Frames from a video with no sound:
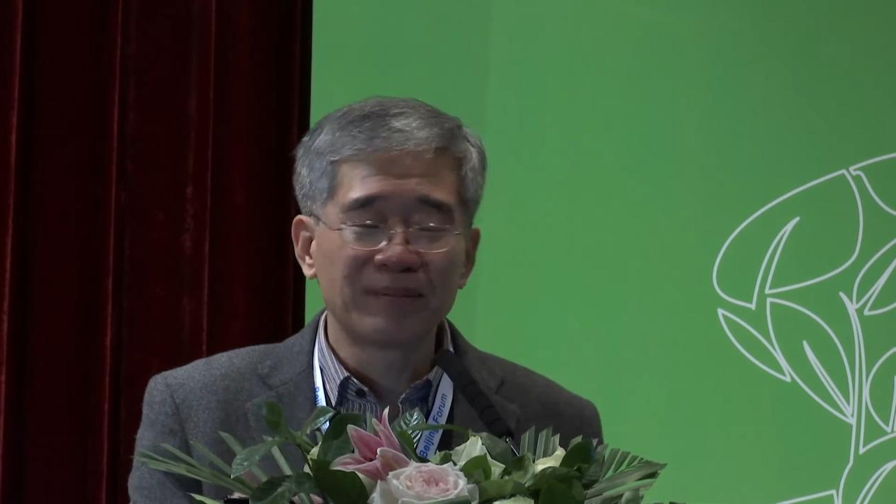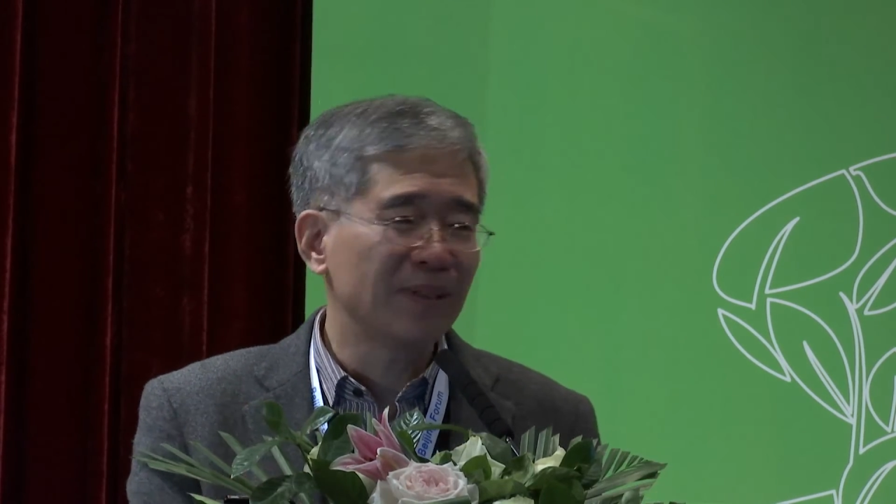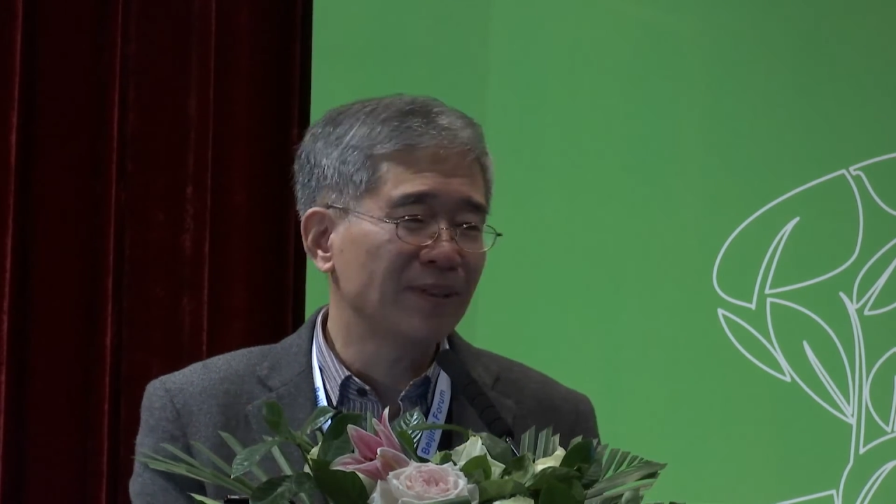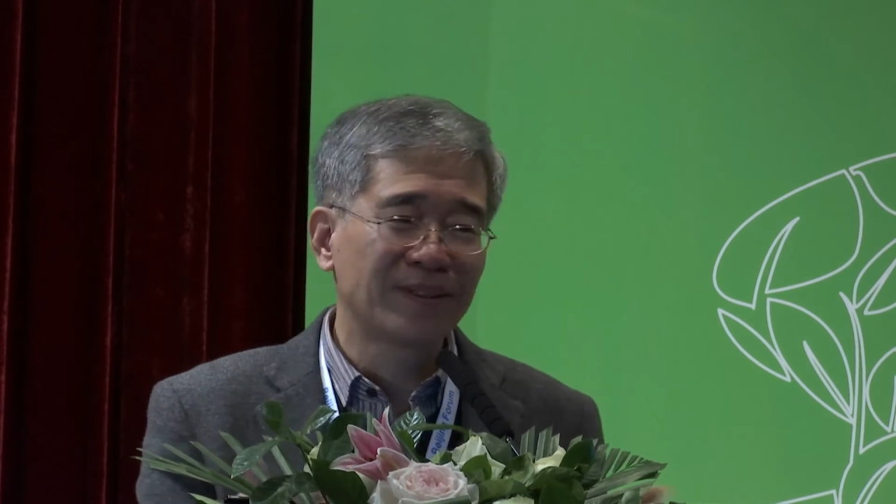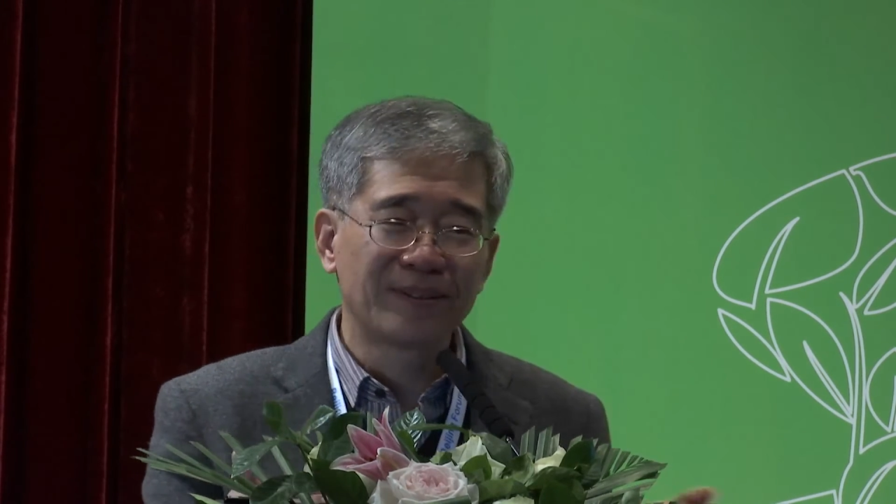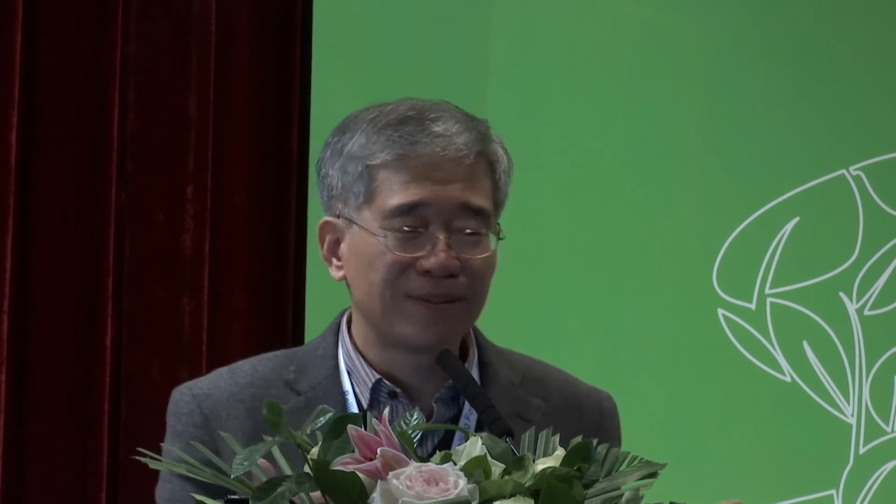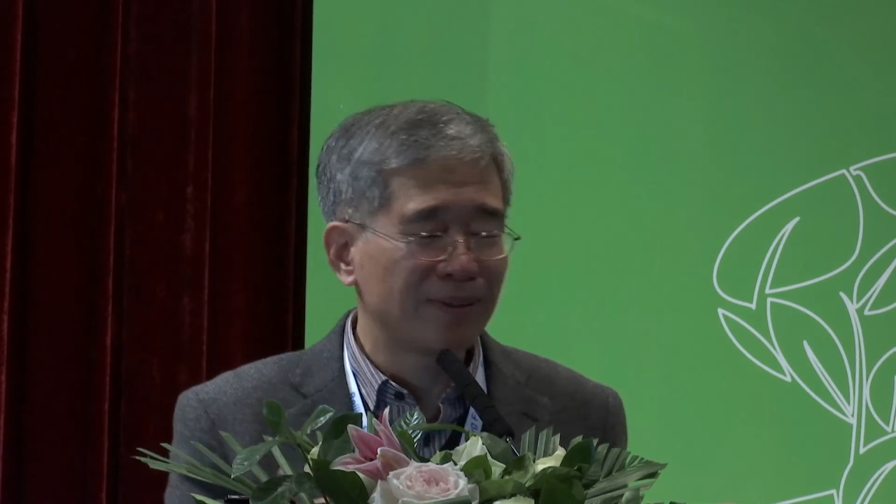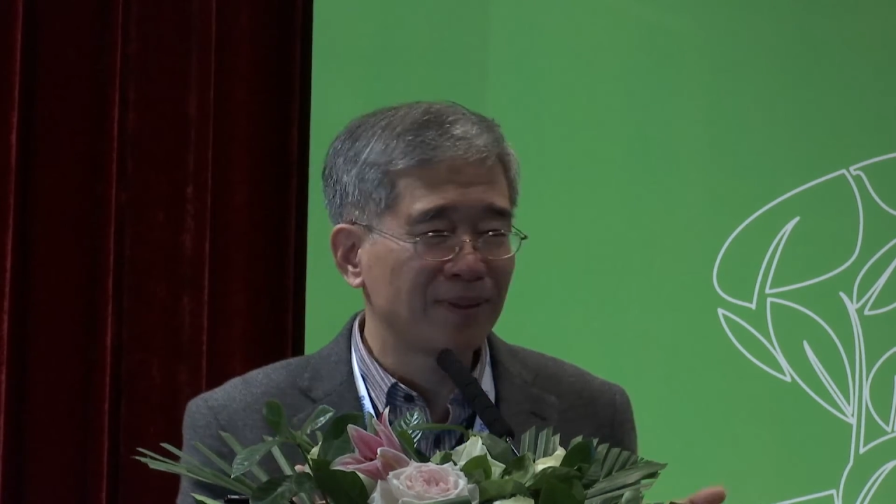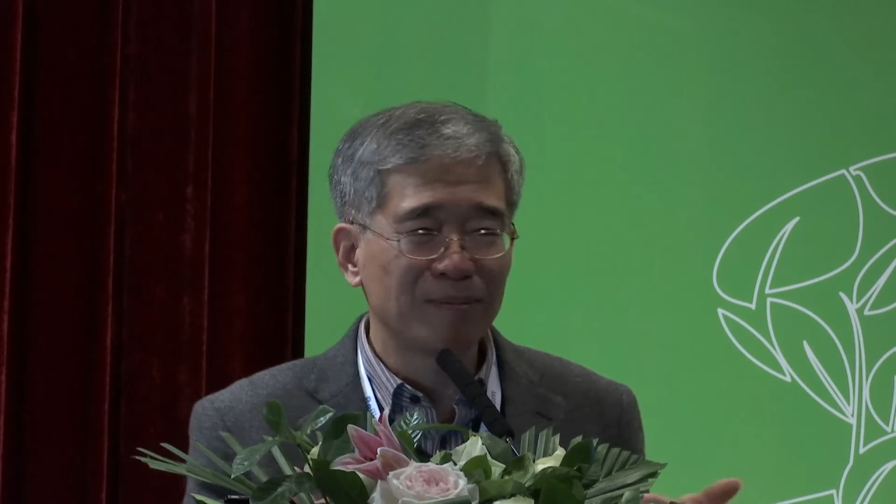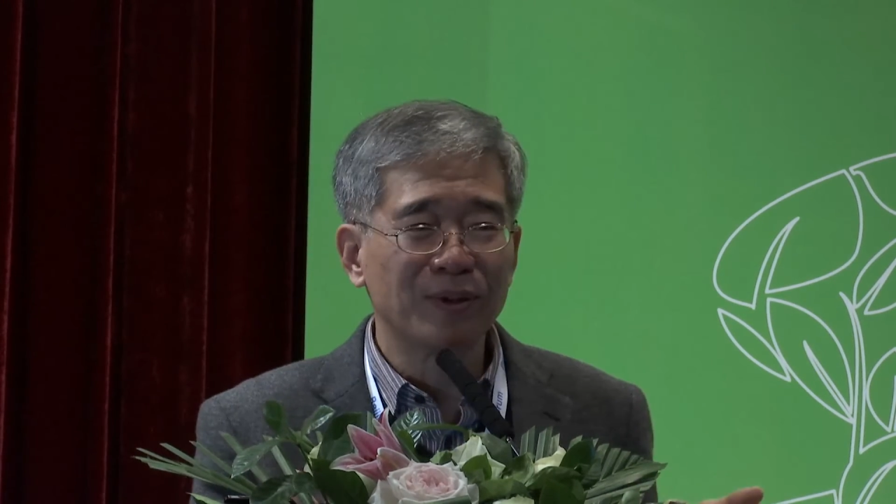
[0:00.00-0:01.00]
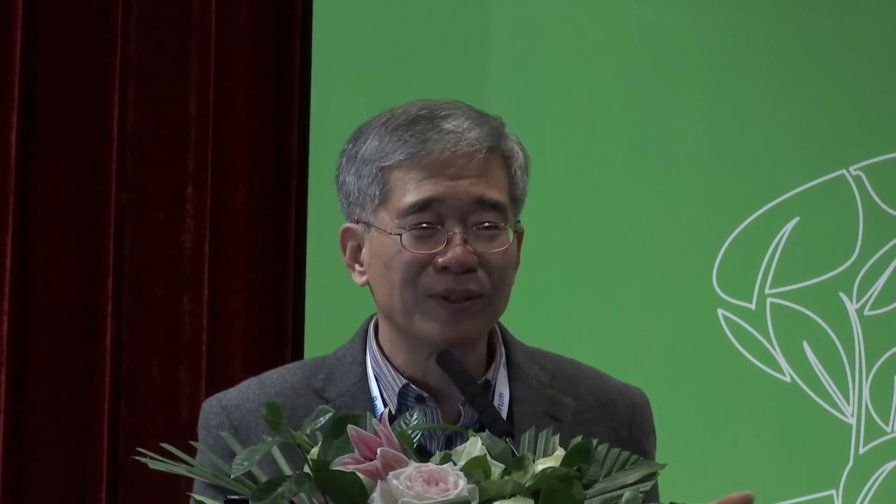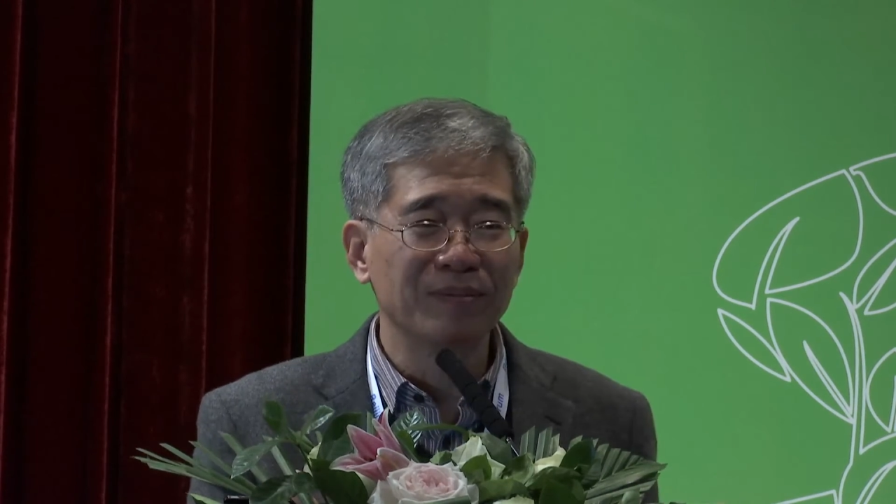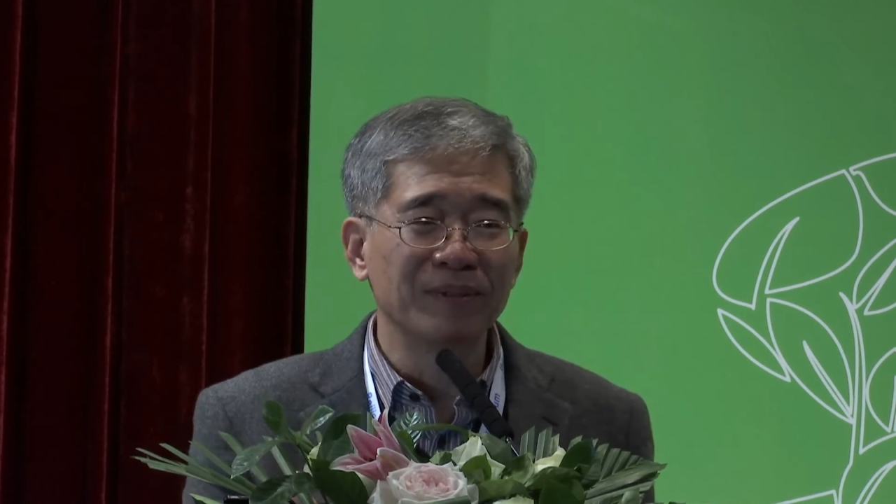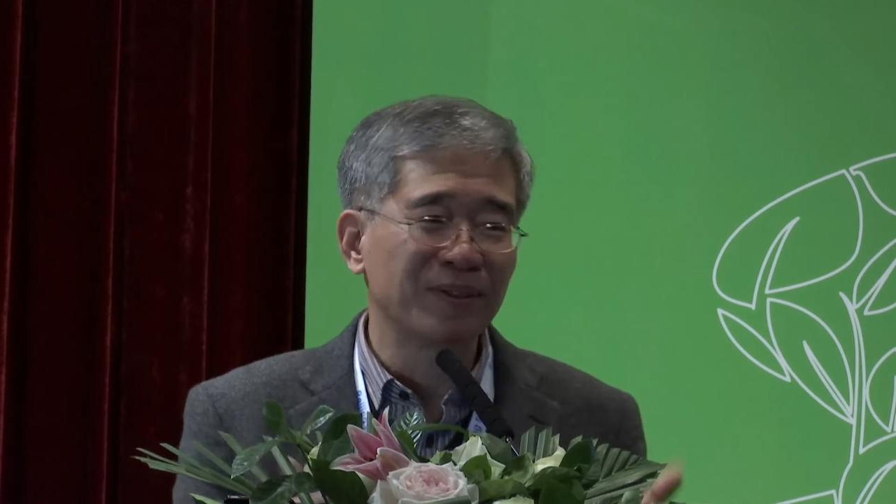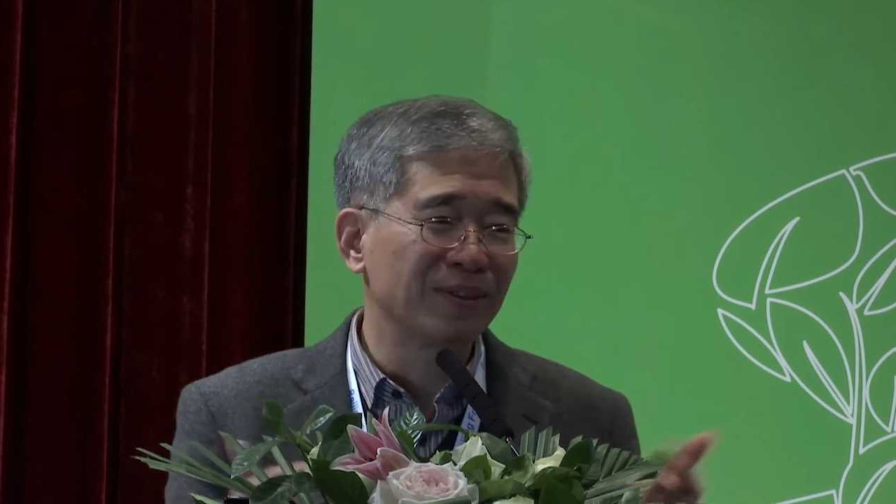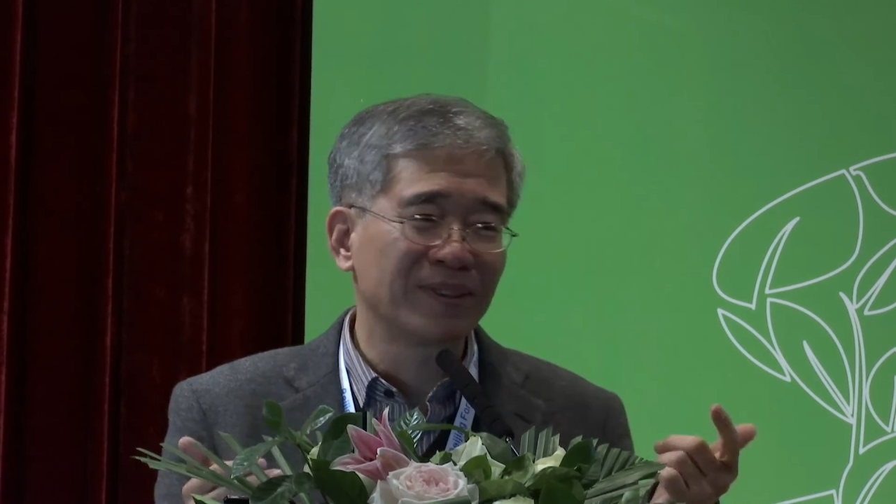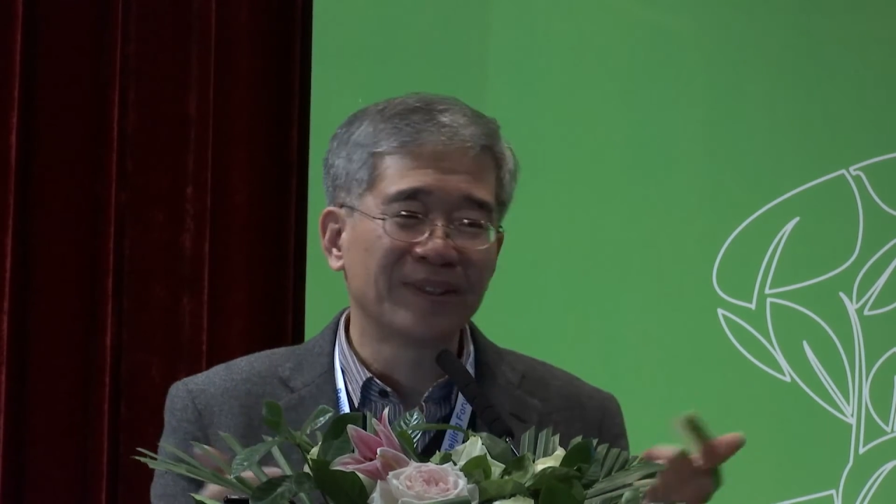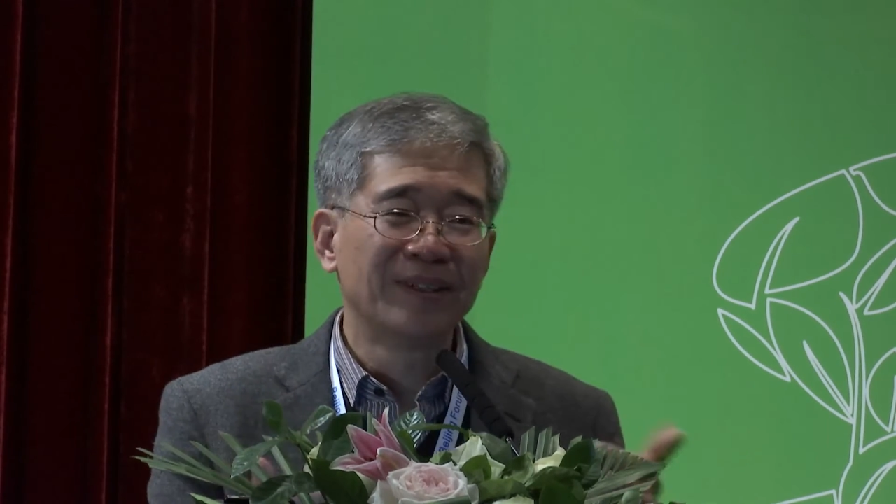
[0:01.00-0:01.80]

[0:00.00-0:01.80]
It's really important because